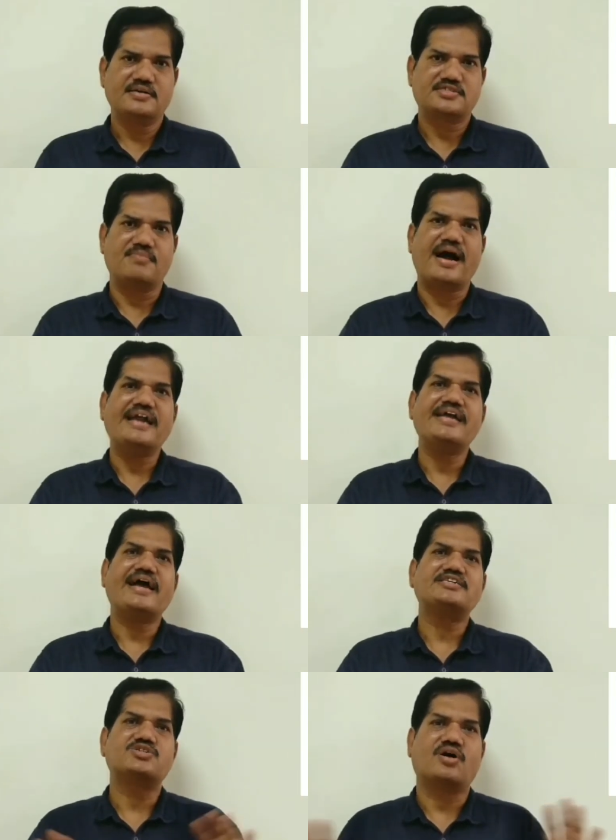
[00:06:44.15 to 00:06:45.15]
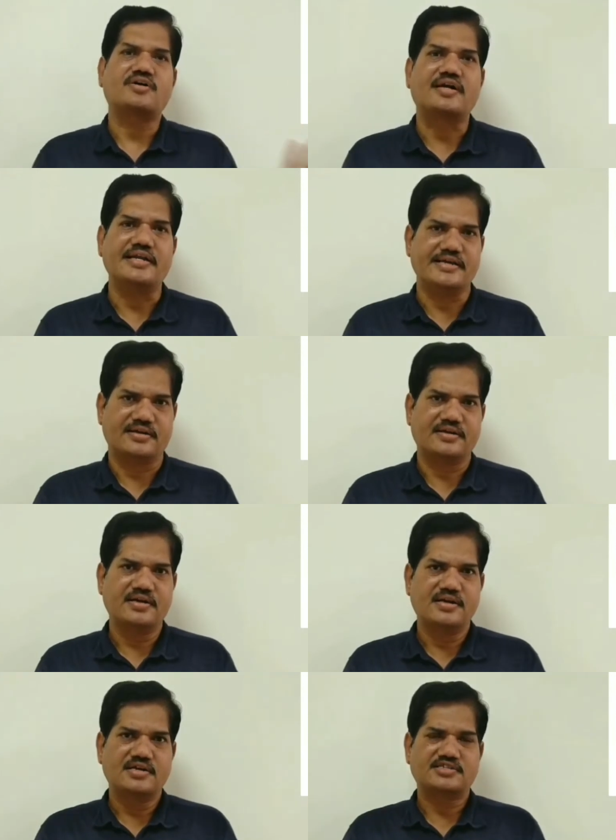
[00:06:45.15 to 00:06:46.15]
some idea is not clear,
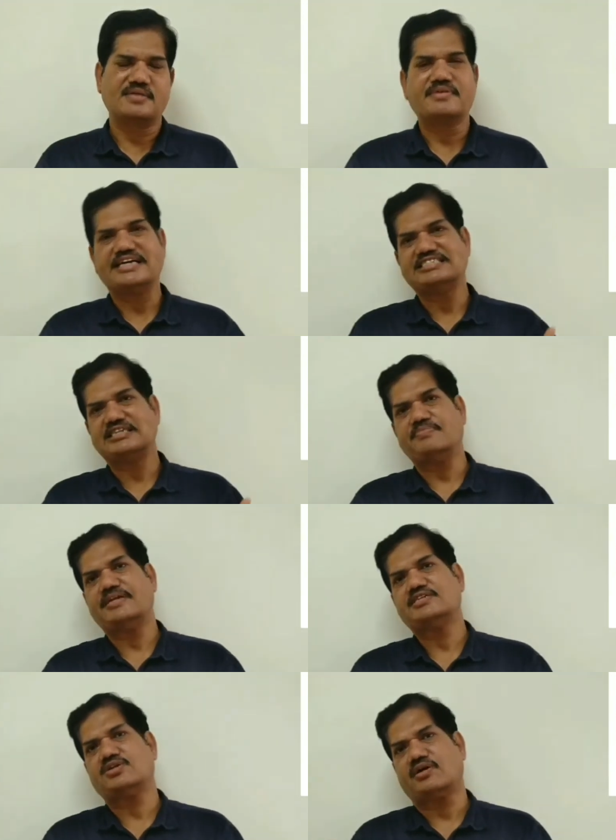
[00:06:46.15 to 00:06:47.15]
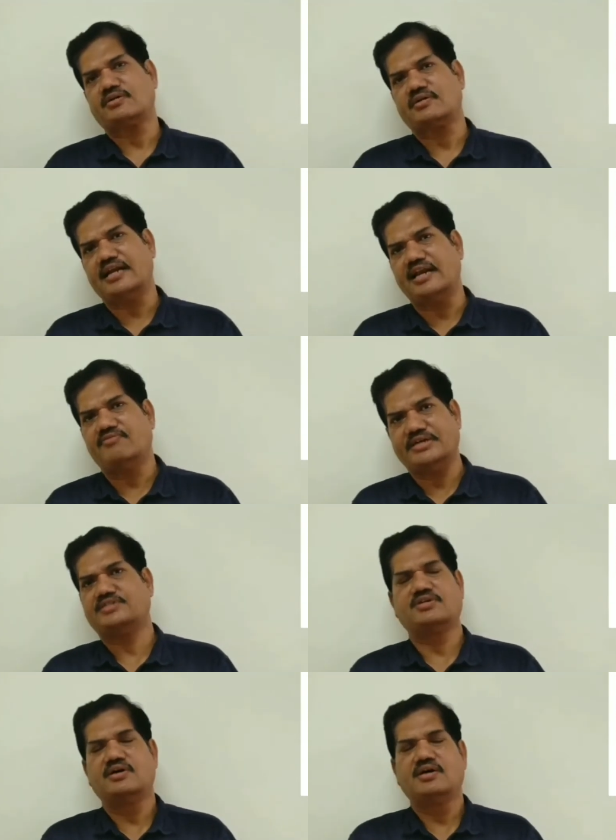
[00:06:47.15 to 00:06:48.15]
some concept is not
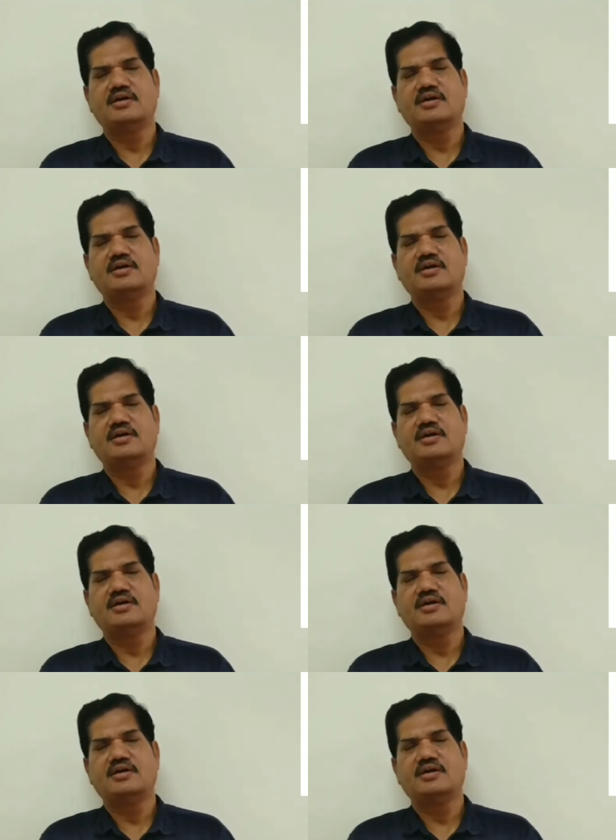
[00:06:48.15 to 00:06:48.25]
relevant,